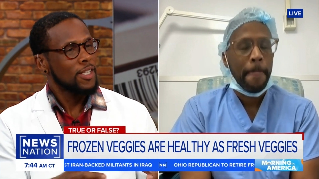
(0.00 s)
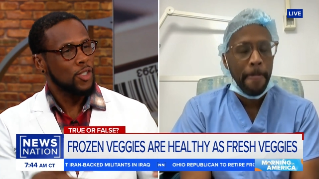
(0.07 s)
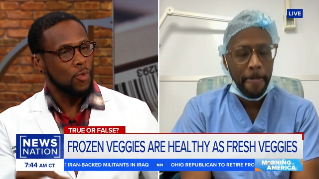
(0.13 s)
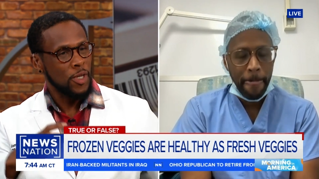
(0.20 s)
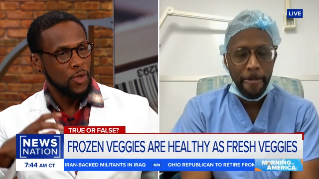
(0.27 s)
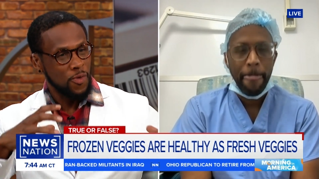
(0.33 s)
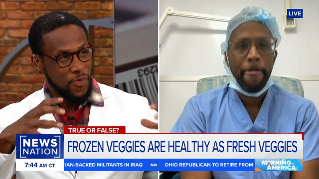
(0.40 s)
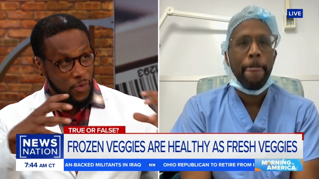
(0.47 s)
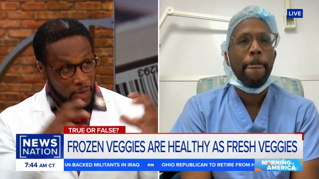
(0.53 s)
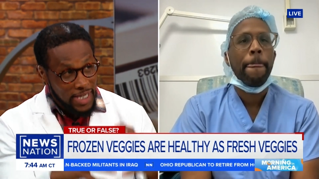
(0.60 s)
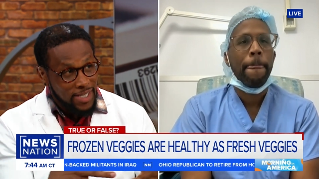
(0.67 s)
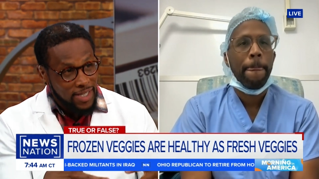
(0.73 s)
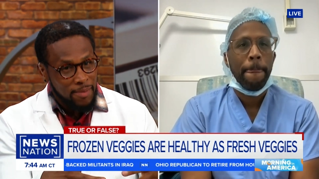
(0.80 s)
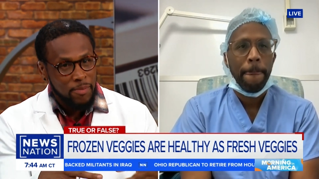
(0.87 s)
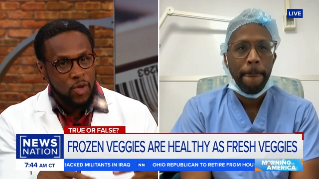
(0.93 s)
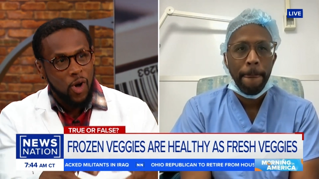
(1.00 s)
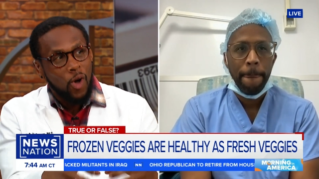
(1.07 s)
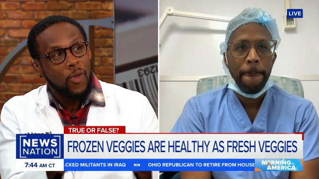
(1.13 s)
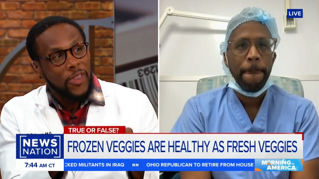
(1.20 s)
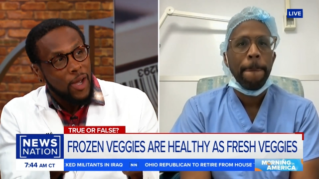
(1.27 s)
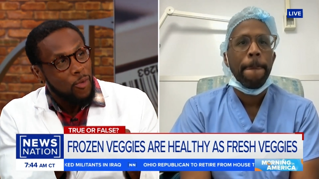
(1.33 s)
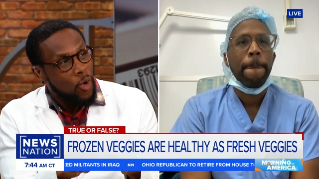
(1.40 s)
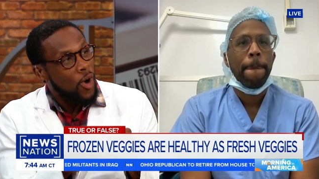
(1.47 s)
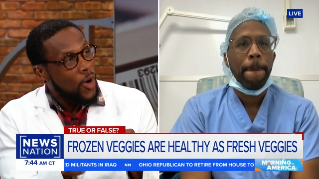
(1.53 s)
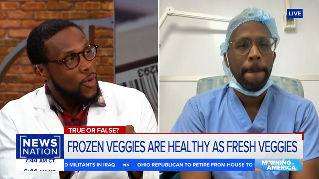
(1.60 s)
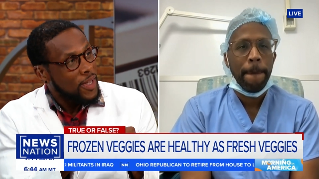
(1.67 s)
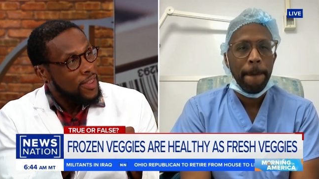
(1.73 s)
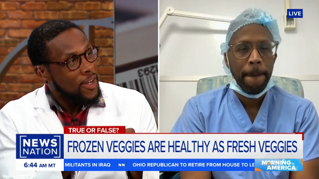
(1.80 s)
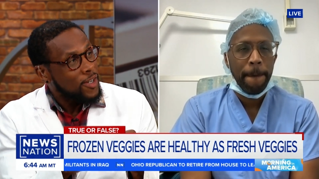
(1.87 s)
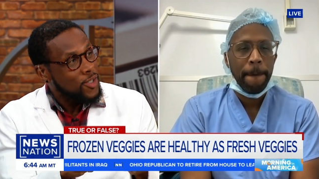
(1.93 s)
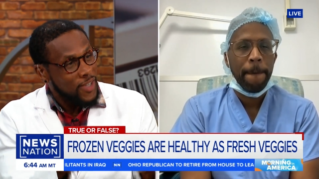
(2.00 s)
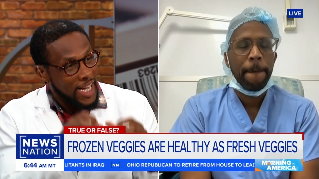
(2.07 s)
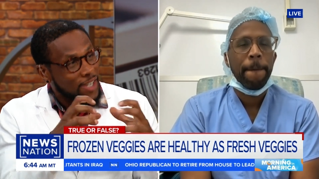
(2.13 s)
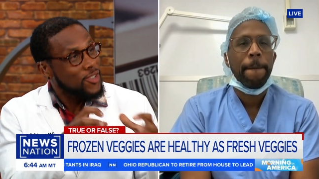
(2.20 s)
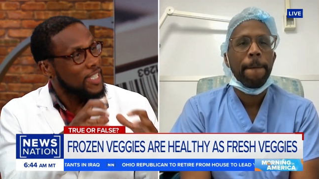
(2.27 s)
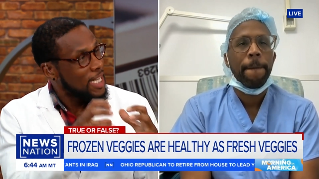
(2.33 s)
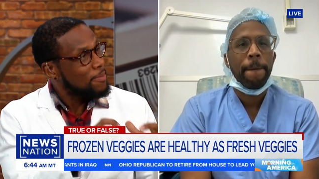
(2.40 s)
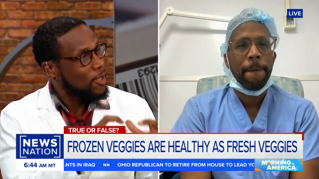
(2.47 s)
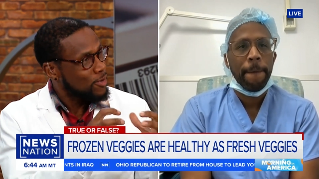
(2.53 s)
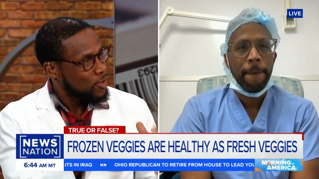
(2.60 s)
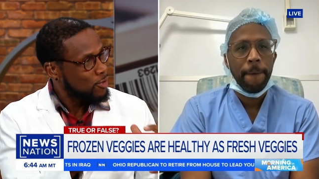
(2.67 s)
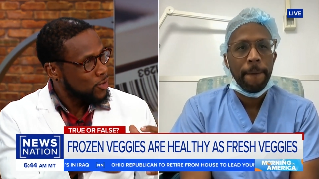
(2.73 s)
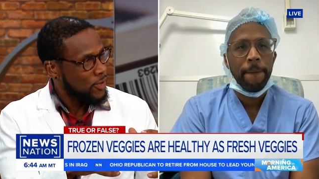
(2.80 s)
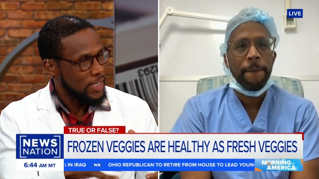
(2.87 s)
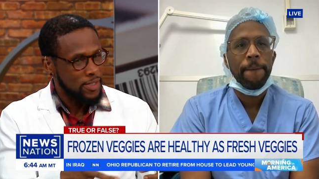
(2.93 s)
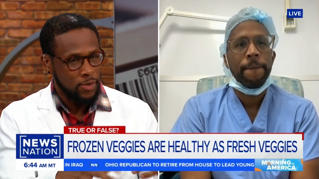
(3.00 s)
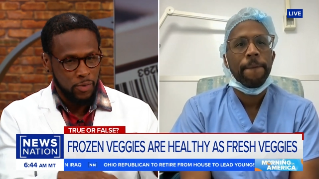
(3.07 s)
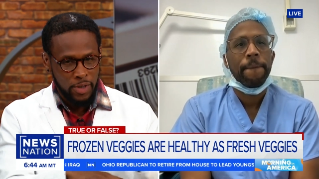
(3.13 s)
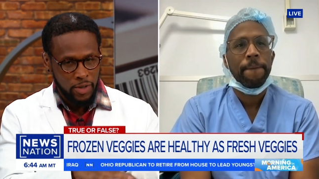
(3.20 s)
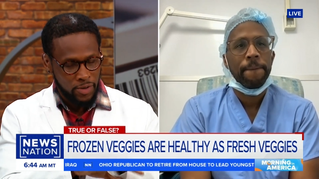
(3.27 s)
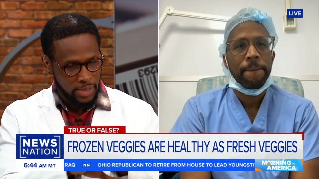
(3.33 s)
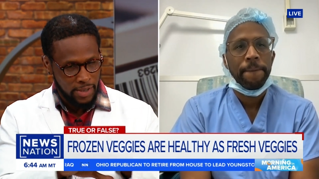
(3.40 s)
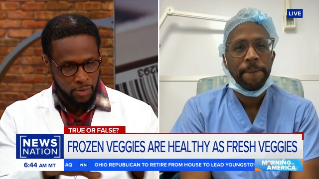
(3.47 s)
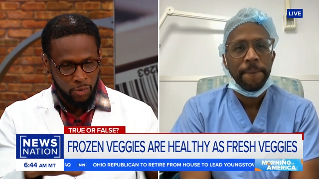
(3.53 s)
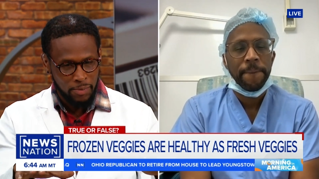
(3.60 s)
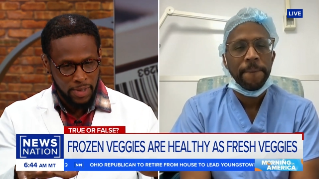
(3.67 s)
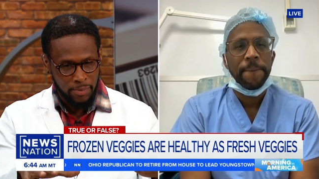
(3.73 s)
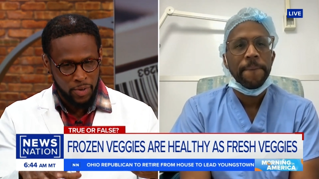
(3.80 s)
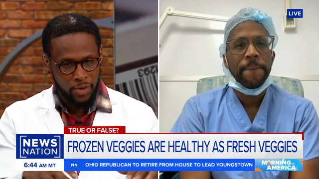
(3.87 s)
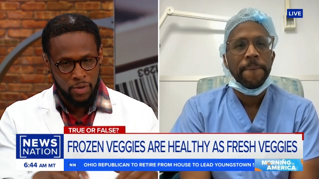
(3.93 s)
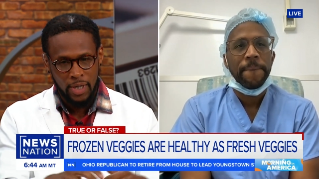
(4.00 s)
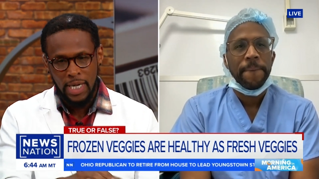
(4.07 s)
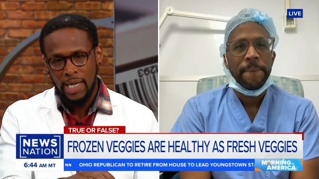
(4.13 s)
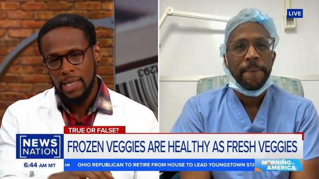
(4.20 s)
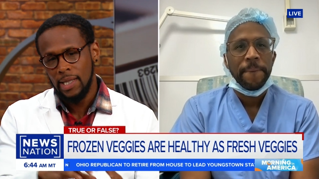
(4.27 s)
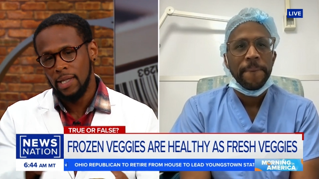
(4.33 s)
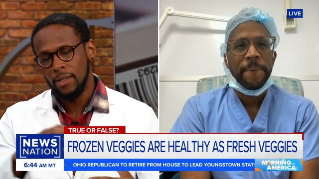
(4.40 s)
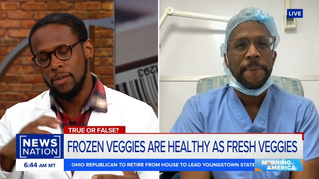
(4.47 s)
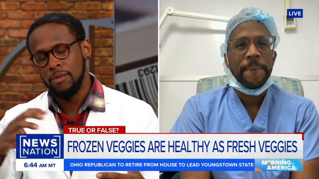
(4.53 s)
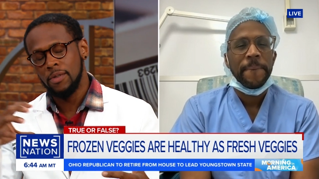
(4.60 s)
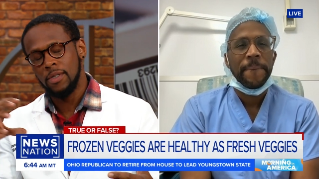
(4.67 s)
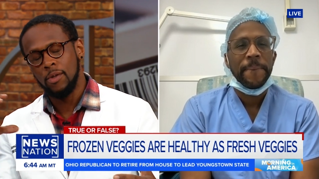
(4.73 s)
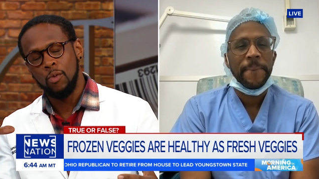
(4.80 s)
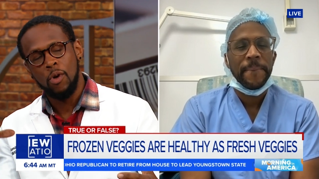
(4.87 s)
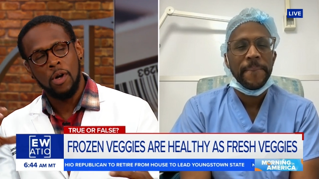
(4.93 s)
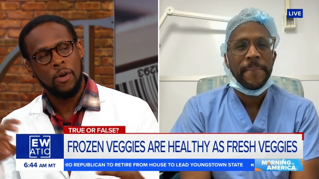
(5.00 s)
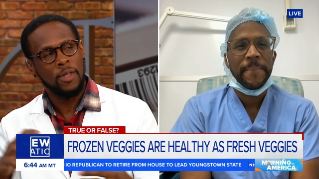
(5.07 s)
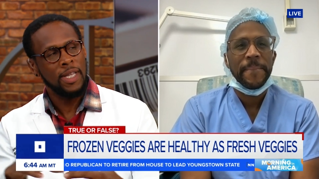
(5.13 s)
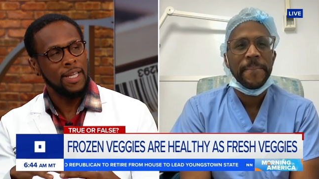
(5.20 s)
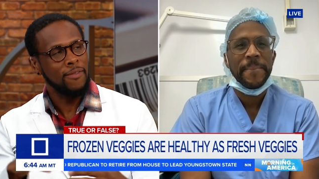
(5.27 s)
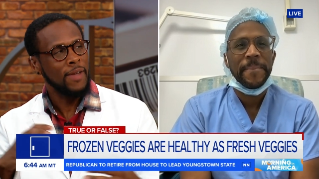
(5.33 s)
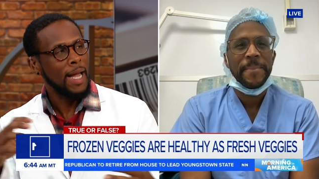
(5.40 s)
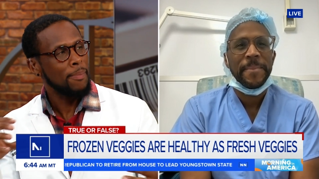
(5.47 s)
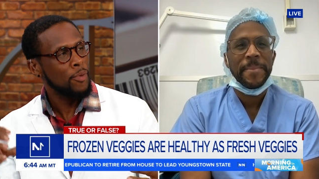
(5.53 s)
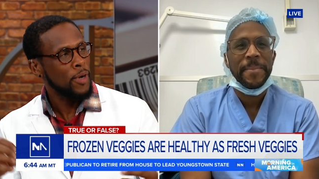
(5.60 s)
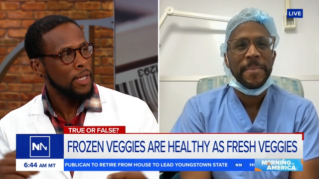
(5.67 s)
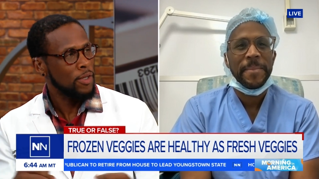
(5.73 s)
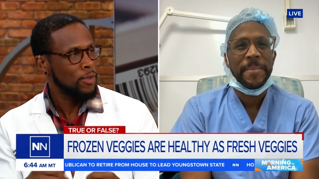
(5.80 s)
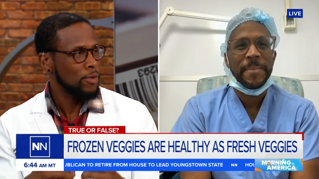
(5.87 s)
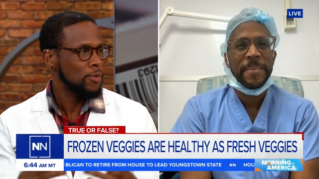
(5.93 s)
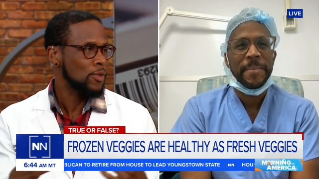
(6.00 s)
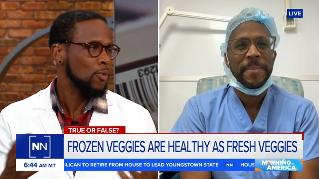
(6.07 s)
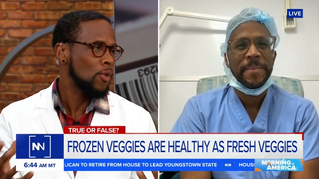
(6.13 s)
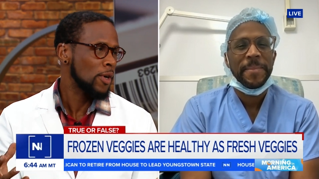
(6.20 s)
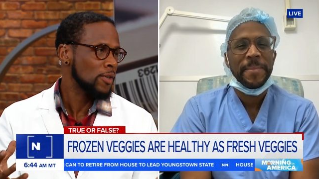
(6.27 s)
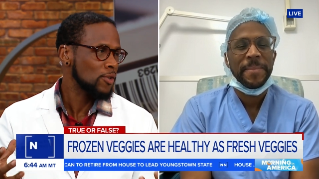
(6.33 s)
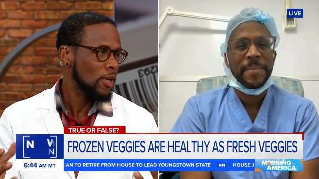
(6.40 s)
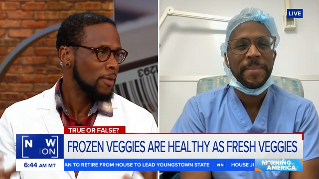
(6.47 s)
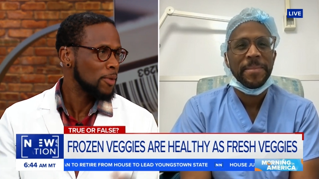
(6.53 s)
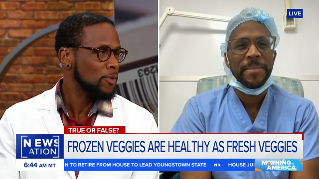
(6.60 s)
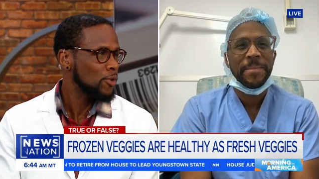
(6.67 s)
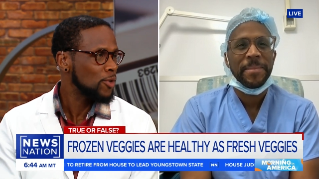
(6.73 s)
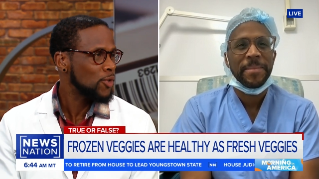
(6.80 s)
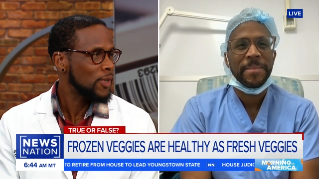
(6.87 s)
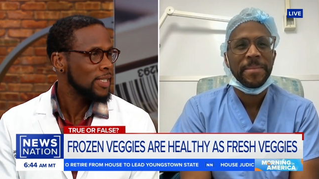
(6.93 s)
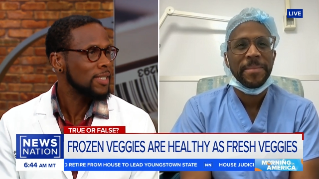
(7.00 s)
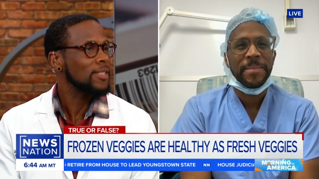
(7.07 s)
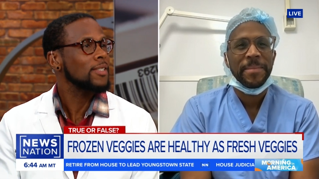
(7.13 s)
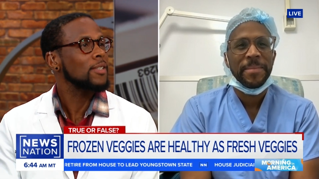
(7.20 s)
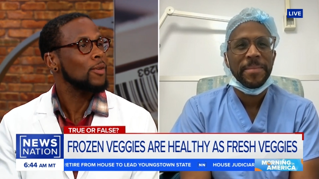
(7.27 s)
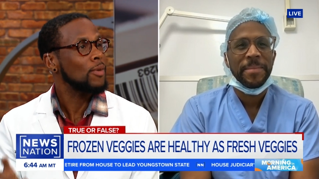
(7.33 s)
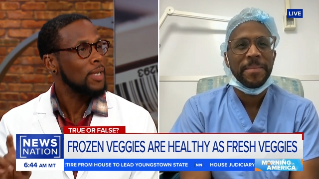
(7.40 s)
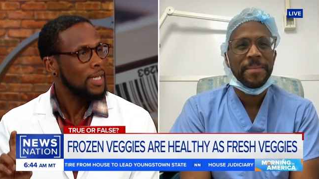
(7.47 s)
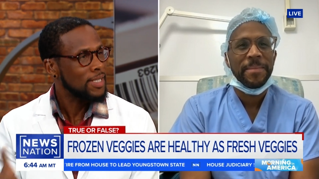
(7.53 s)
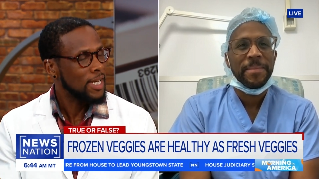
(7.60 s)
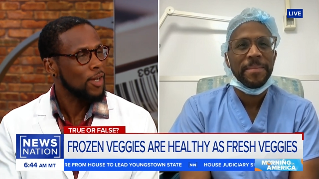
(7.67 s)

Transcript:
Speaker 1: So when you freeze them, you hold that water in there, so they actually keep those nutrients. When they're just at room temperature, they lose the water, they evaporate, you lose the water-soluble nutrients, so less